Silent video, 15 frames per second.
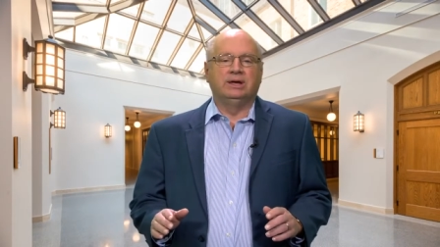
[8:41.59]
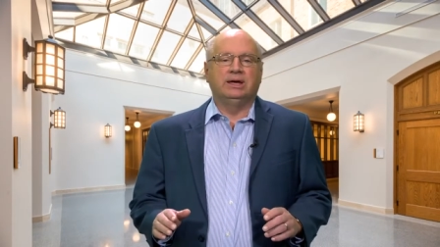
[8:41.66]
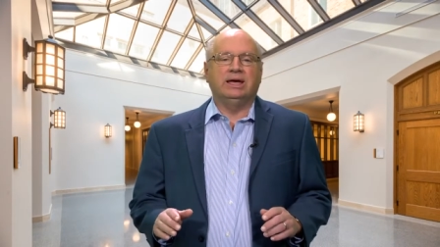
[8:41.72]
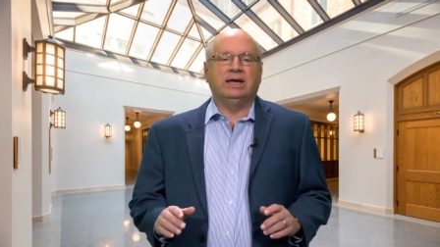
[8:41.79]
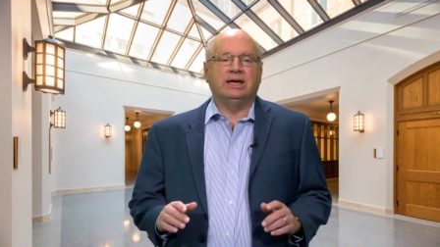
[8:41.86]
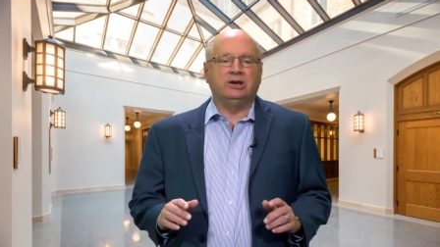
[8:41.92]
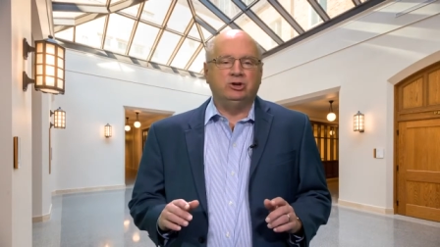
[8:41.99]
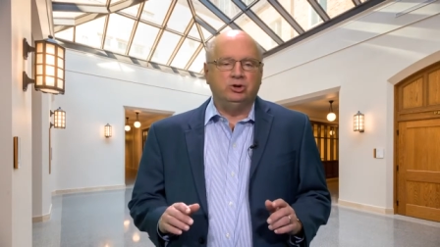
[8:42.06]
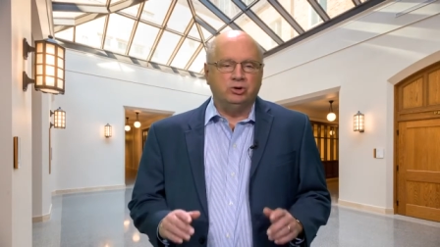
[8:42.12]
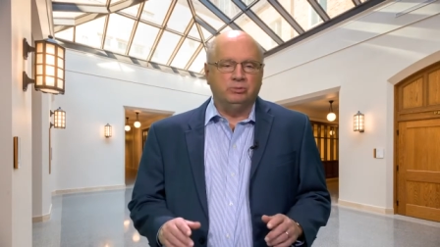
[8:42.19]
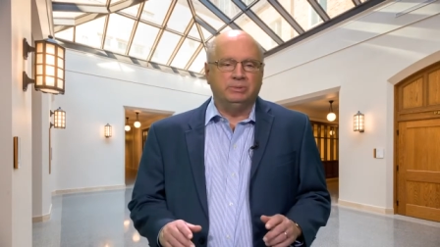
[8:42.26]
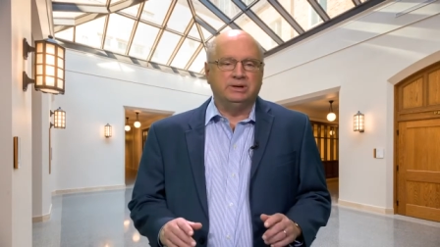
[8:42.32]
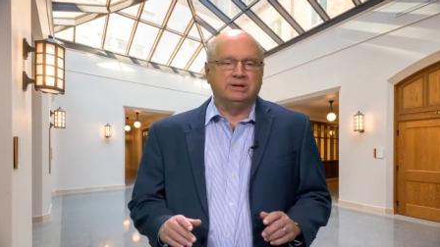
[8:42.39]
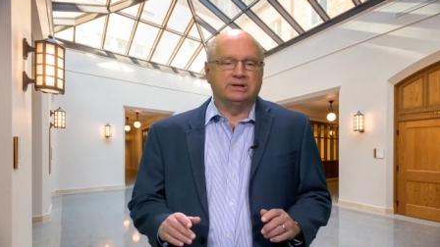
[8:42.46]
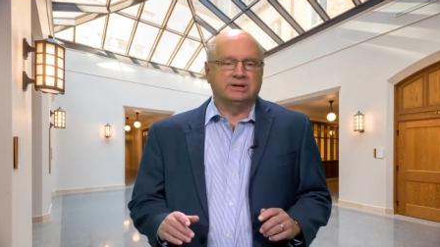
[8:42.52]
and
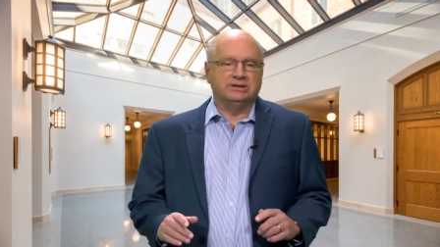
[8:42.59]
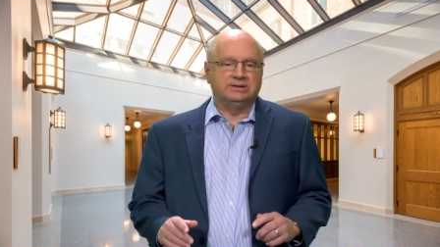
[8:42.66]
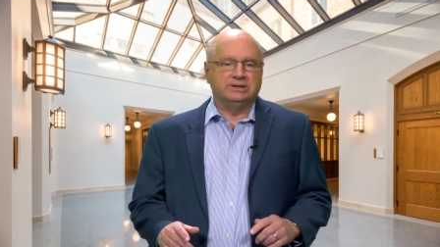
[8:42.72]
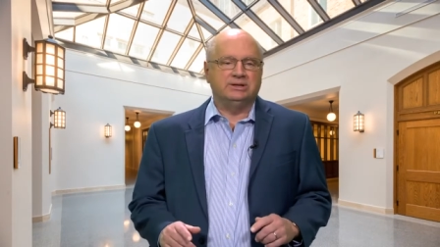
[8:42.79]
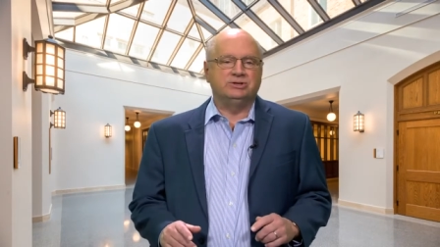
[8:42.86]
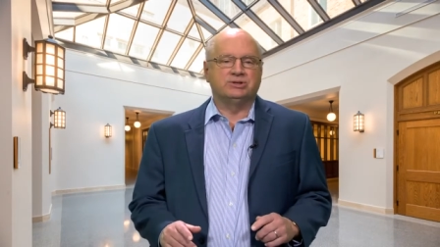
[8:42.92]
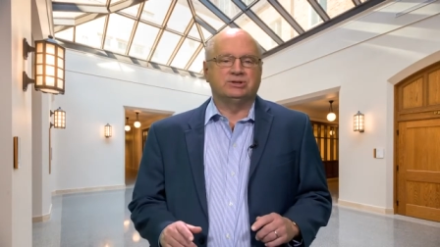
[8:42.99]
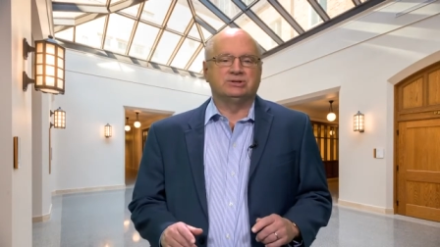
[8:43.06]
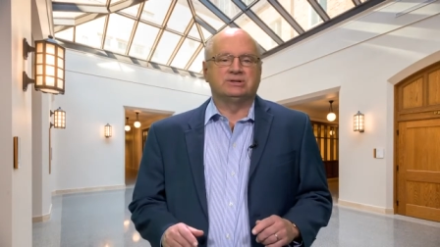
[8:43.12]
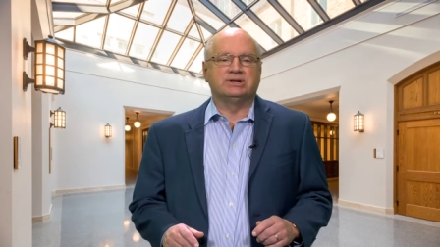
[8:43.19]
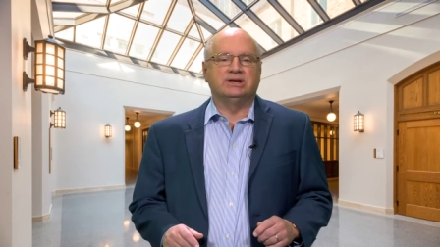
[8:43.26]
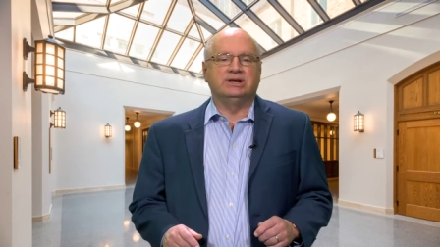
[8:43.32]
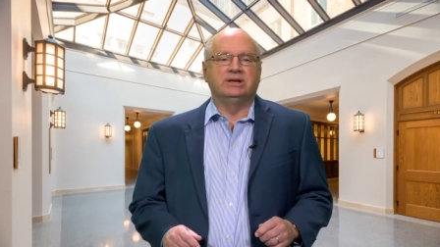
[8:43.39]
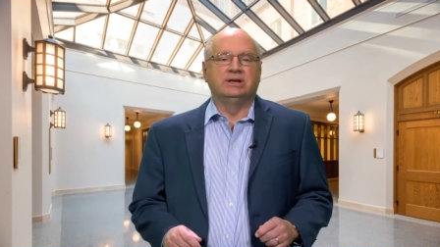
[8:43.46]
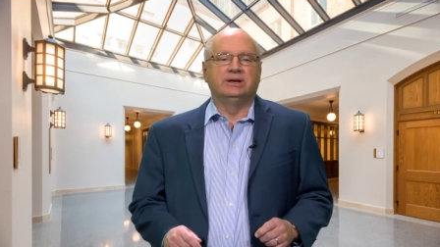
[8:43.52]
human
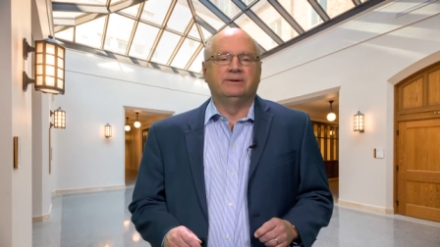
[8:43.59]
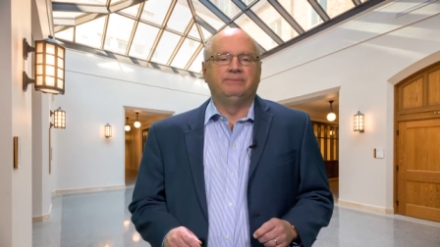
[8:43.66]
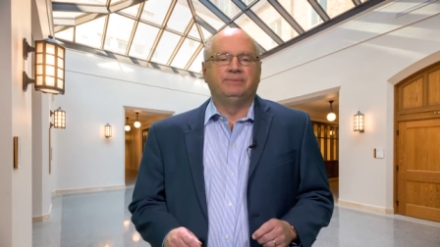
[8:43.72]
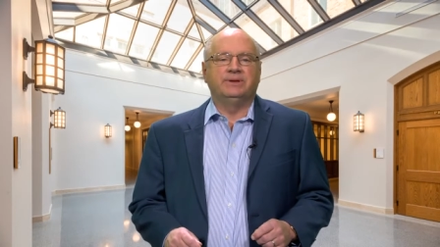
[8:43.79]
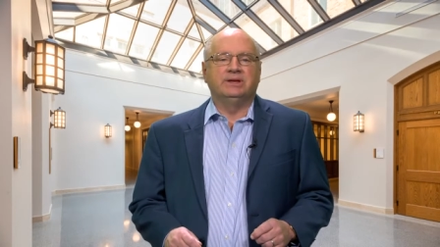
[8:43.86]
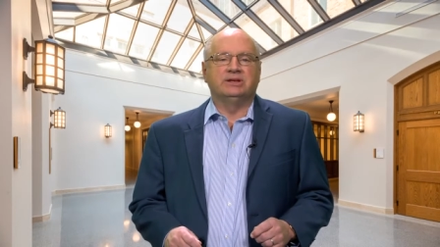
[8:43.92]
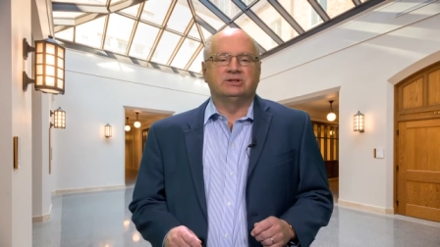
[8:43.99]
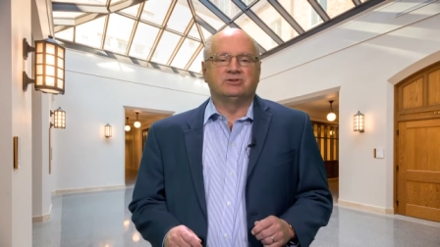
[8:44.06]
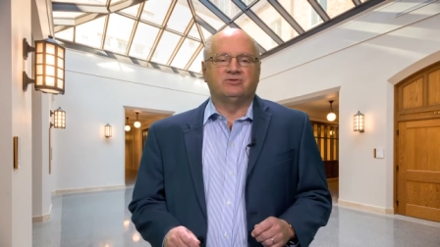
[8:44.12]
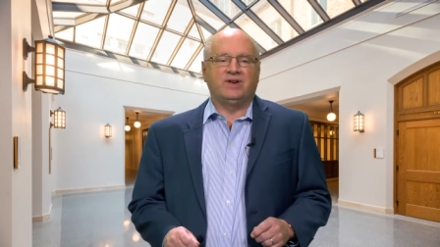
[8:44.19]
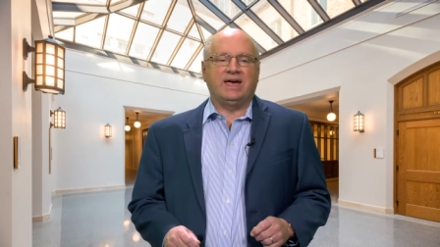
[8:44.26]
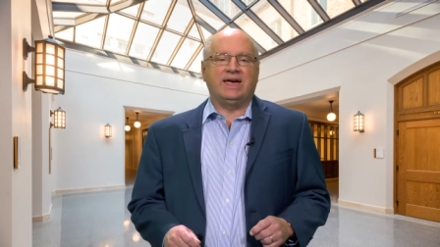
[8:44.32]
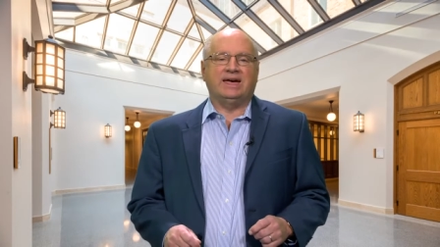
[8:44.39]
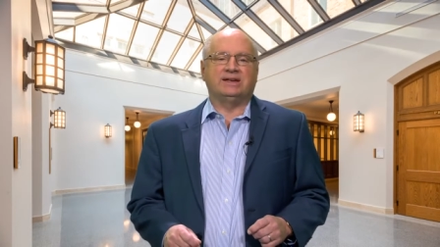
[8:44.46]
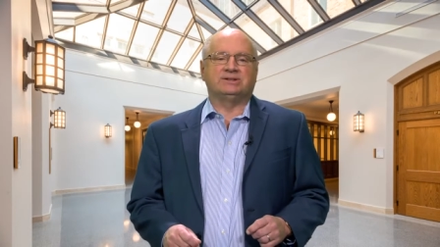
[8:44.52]
contingency is
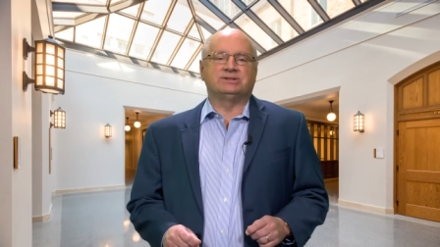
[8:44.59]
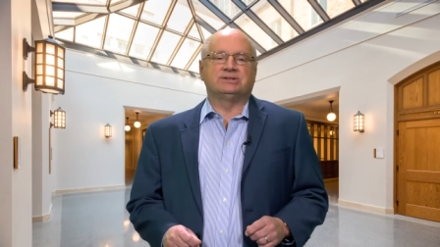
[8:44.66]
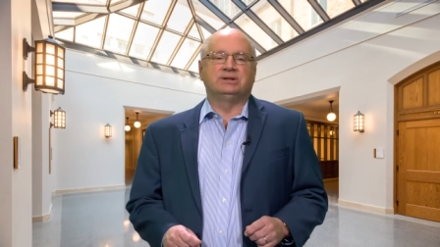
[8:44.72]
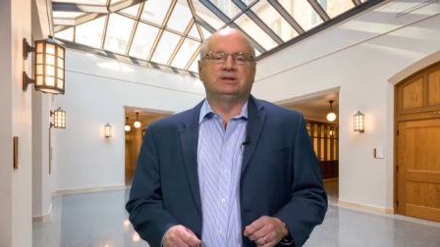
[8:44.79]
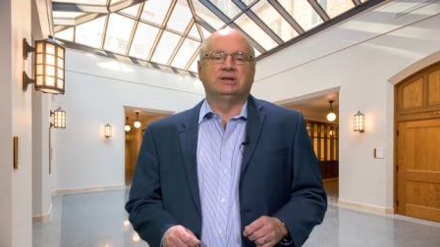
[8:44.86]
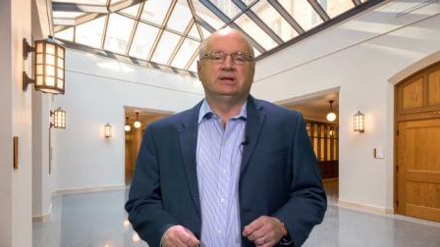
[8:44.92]
vast,